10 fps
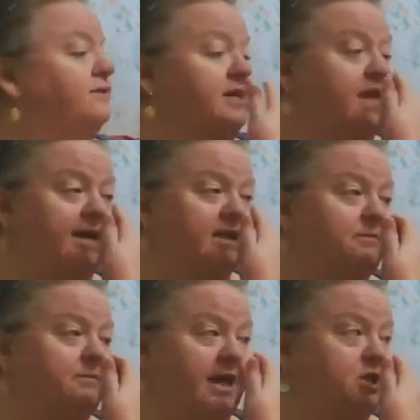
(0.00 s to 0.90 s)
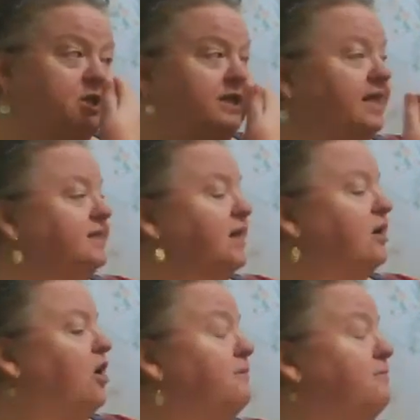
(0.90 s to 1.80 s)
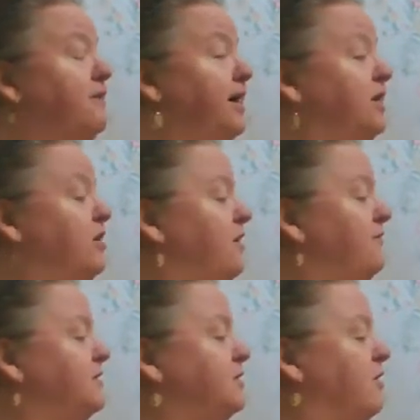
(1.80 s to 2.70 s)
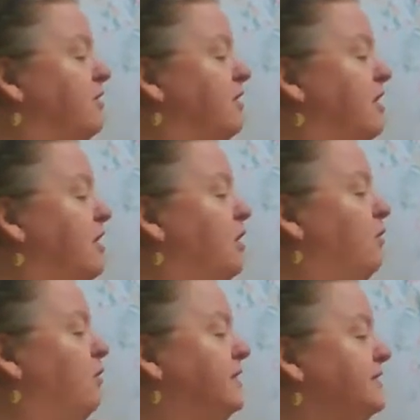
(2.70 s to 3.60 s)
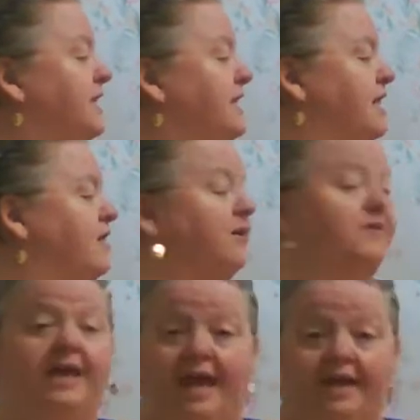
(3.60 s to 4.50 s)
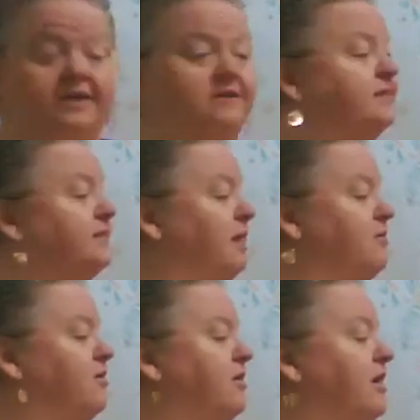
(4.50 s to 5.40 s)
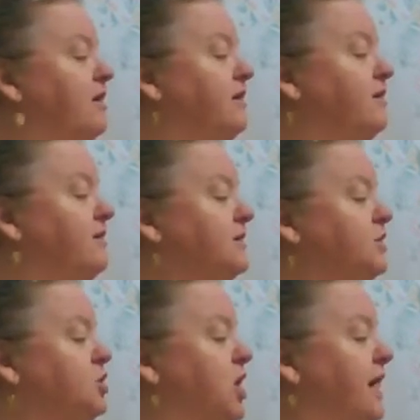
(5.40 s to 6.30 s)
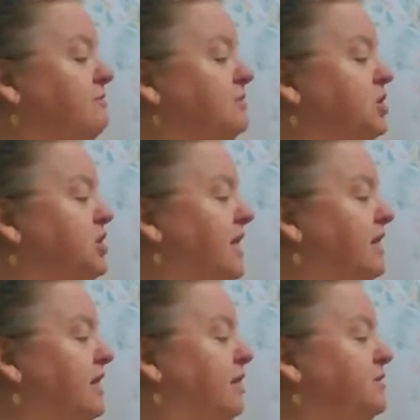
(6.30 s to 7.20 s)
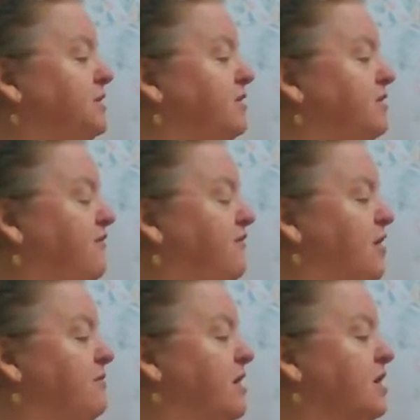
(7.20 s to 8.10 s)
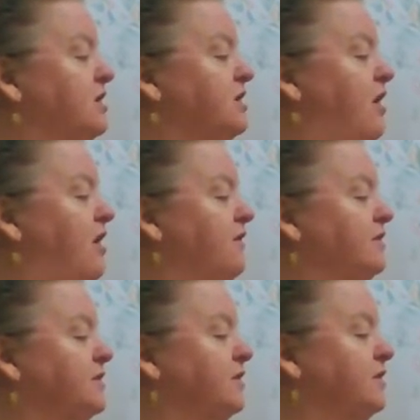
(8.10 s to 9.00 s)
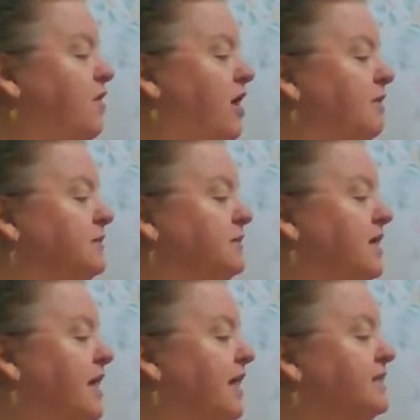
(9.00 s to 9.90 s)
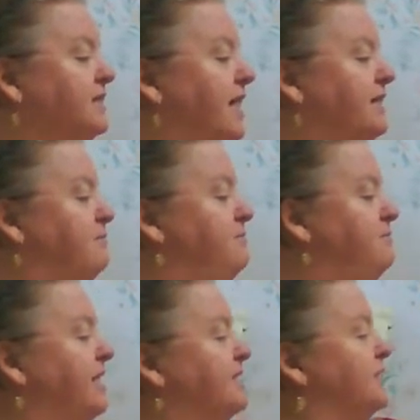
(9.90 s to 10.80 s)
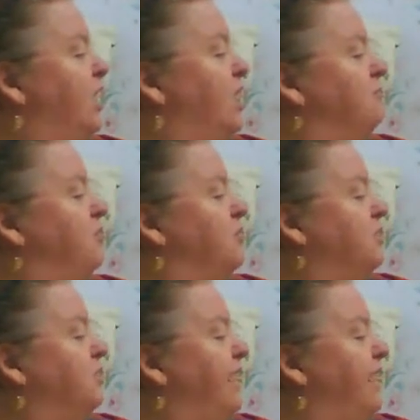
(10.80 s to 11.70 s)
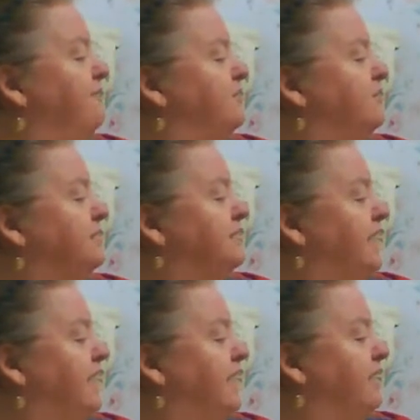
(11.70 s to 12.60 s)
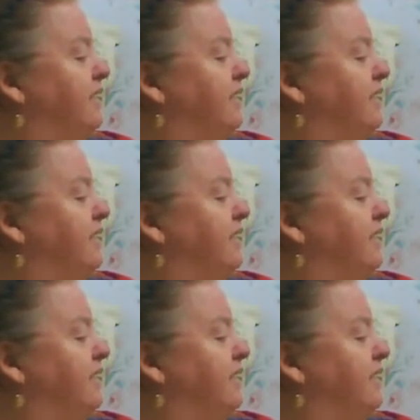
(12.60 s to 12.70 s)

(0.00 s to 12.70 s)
The next page says a combine harvester. Once a year at the end of summer, this giant machine comes to the farm to harvest the crops. It's like the biggest lawnmower you'll ever see.